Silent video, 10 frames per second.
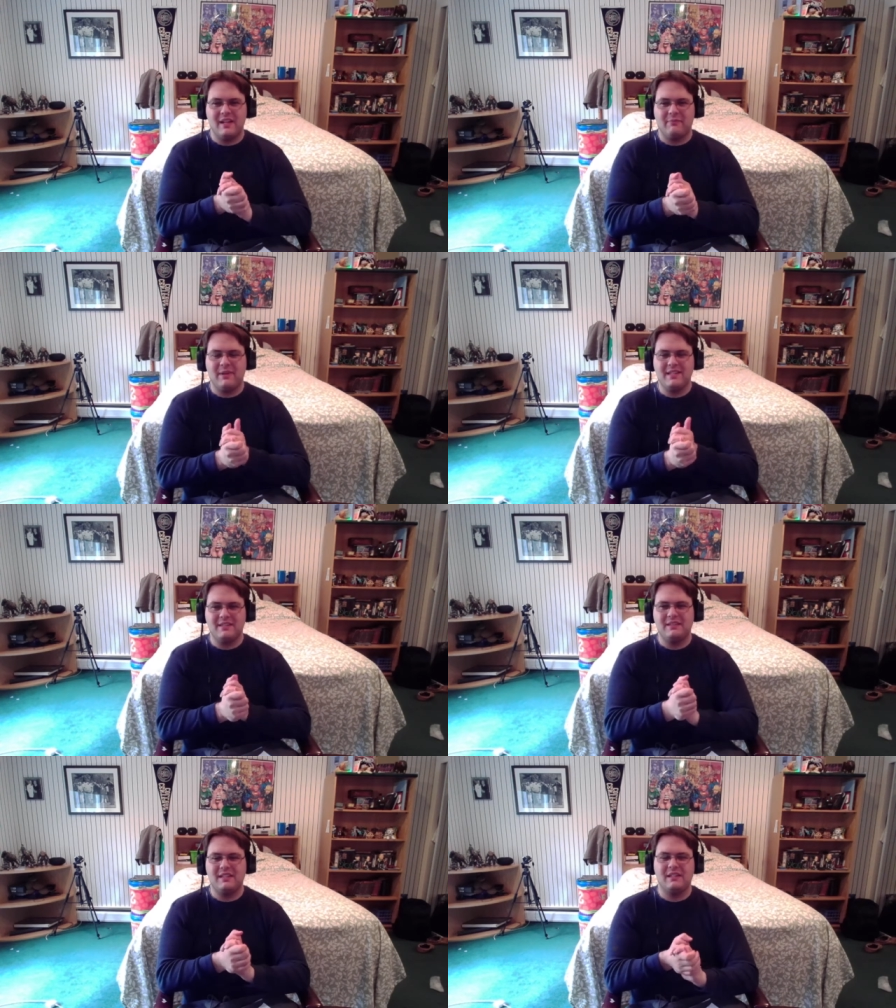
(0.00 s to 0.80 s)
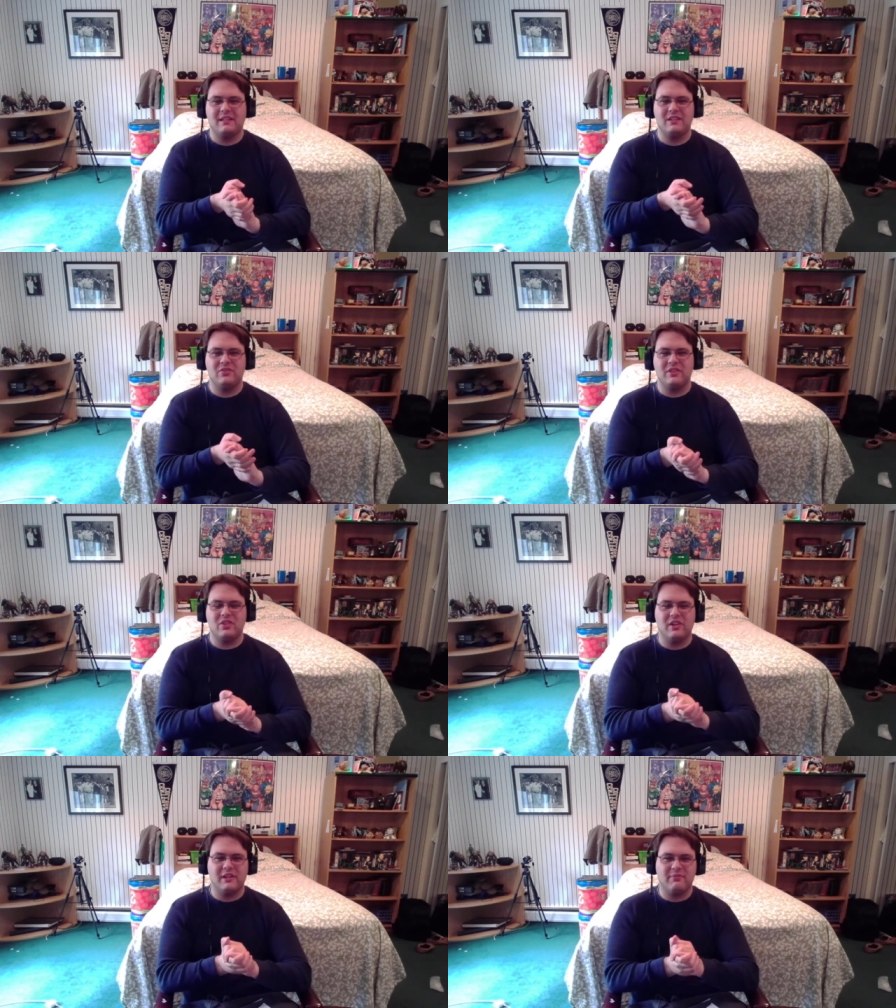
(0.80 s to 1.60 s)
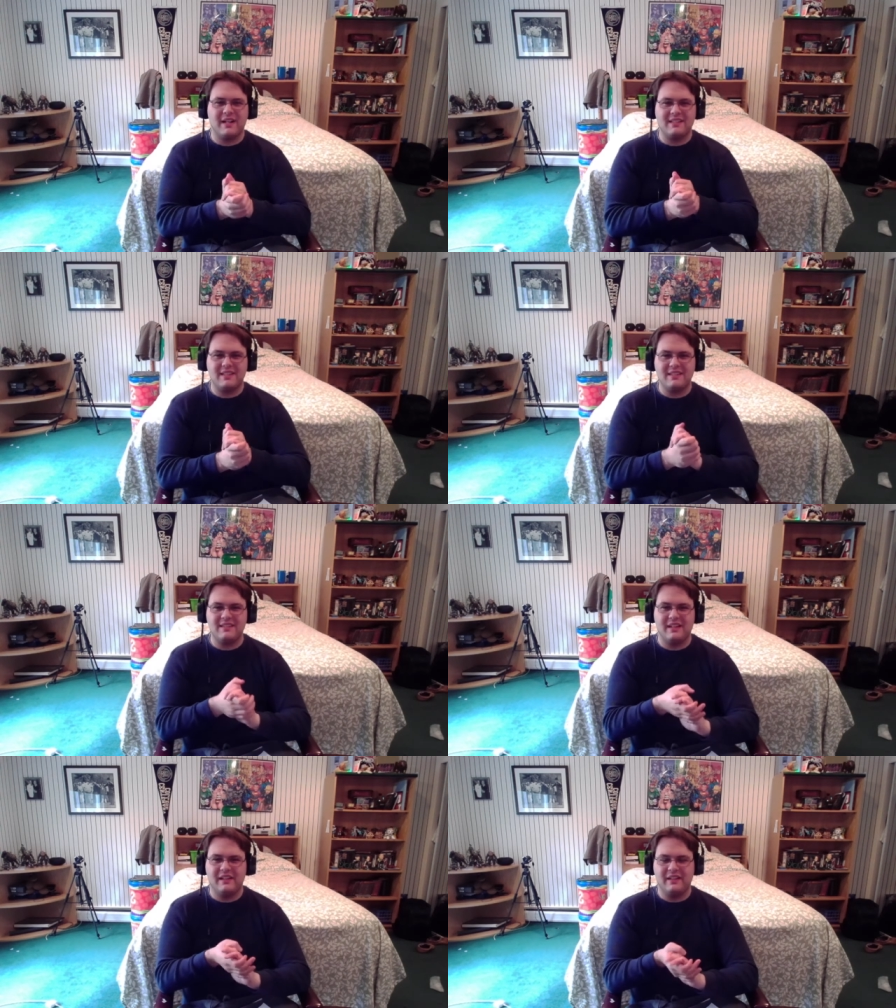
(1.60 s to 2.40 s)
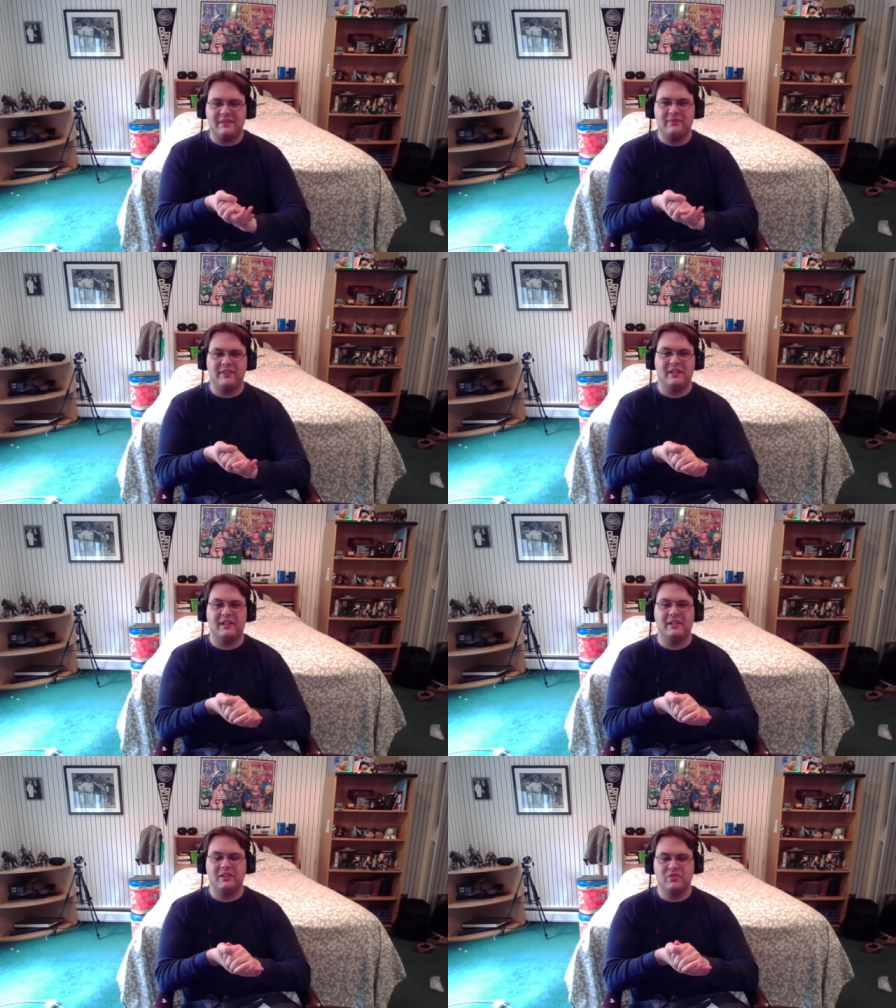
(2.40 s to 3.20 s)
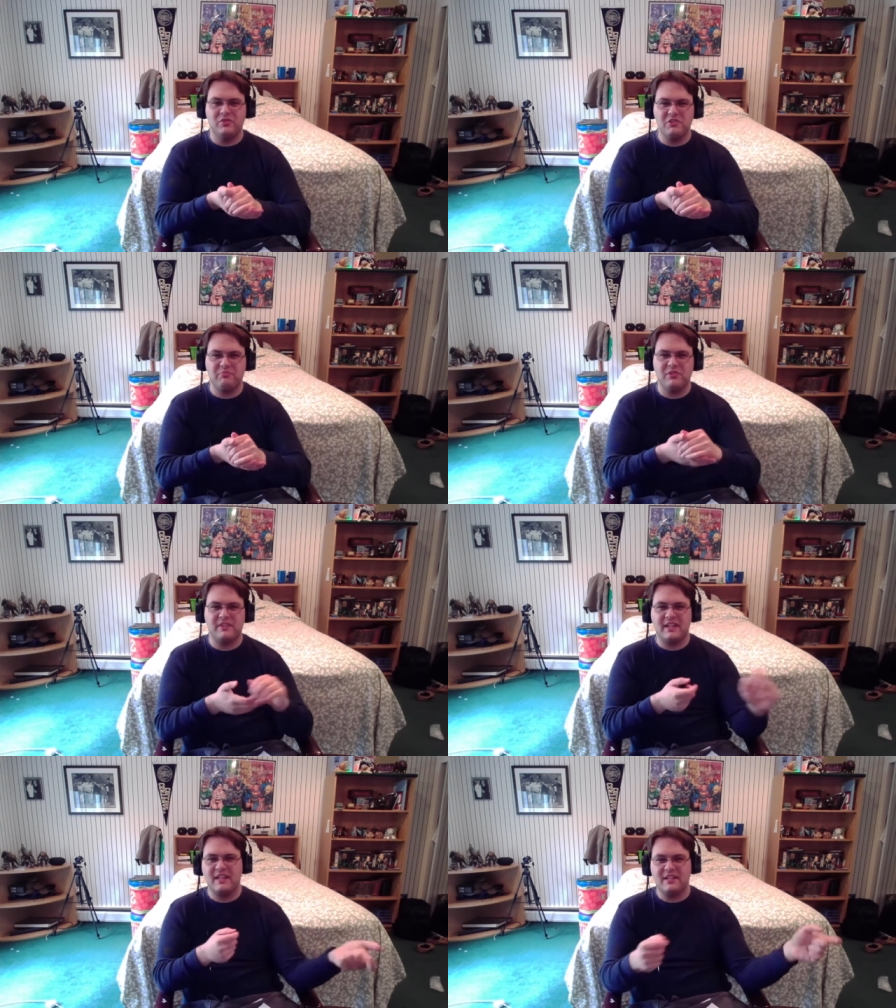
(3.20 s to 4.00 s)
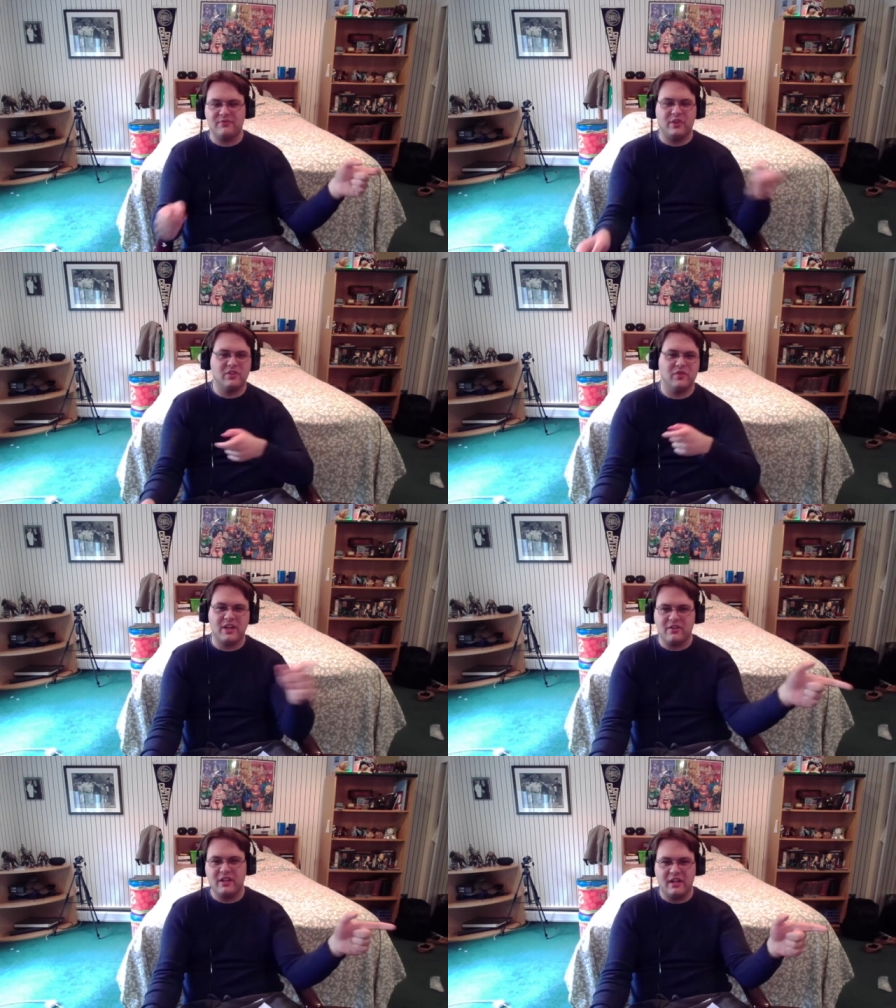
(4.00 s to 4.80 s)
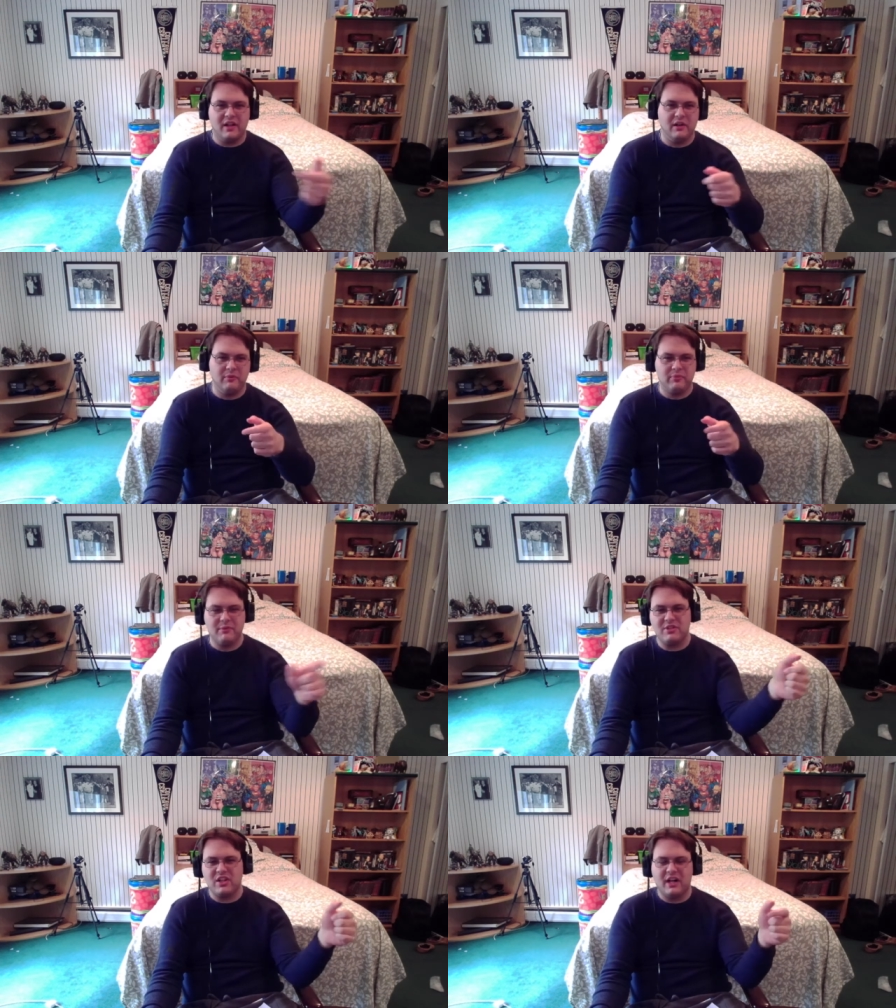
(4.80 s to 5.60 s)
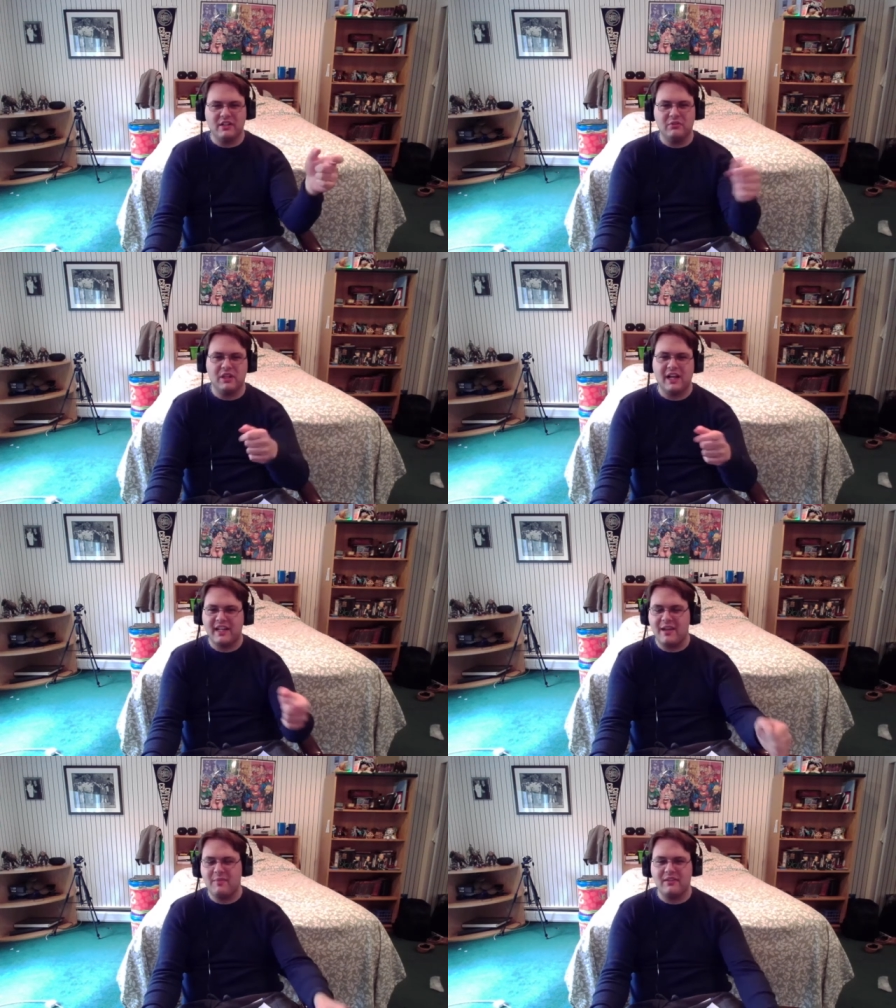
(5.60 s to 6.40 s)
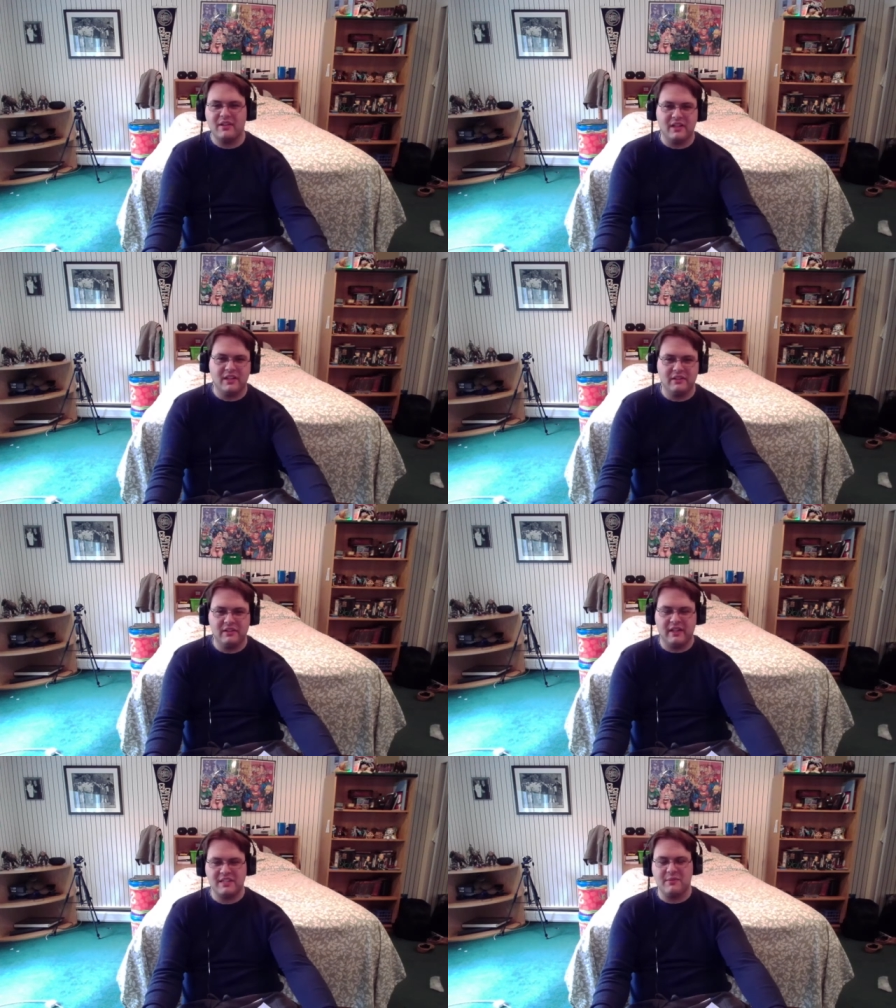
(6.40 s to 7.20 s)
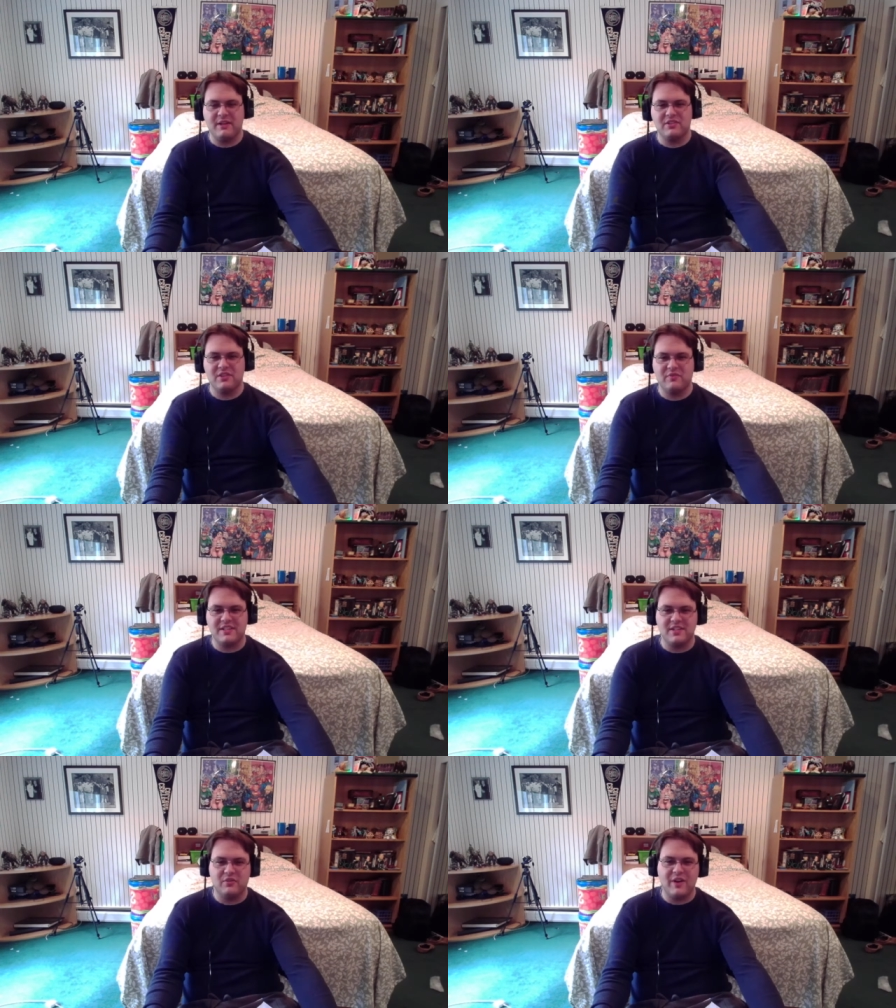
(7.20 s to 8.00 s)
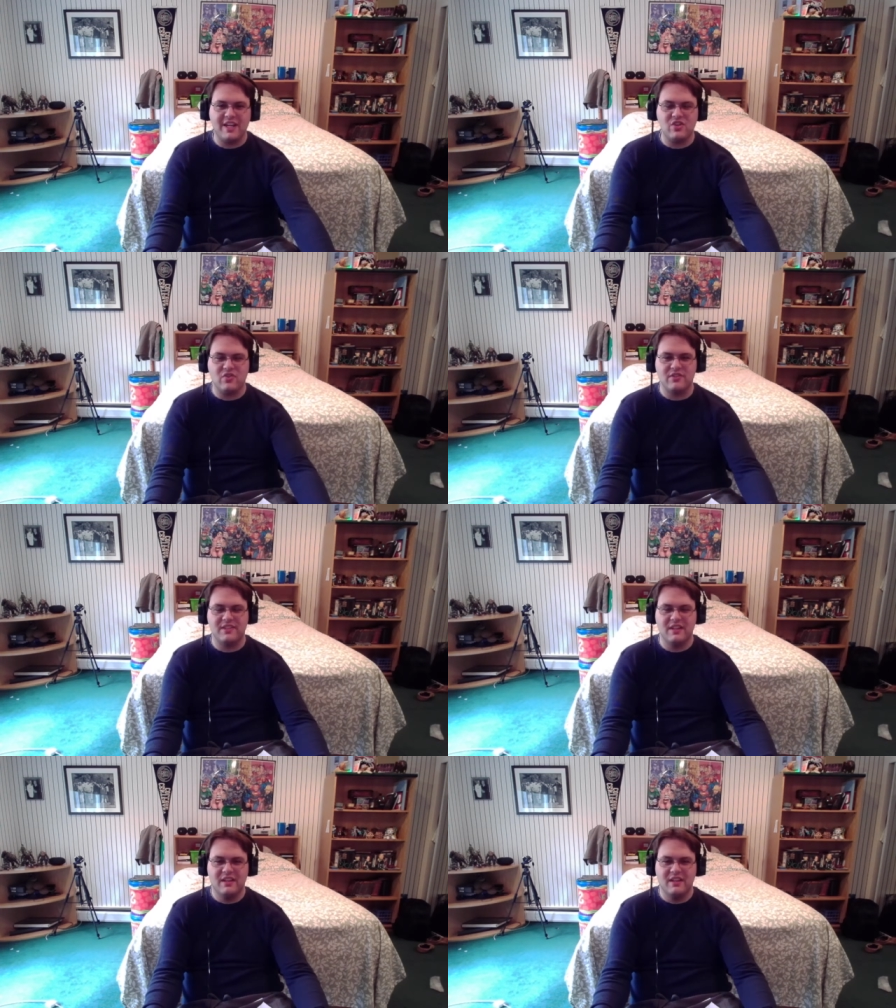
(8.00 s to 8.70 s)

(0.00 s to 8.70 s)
basically during target practice, Cruz proved that he has far greater, pretty much auto lock aiming as compared to the rest of the Rangers.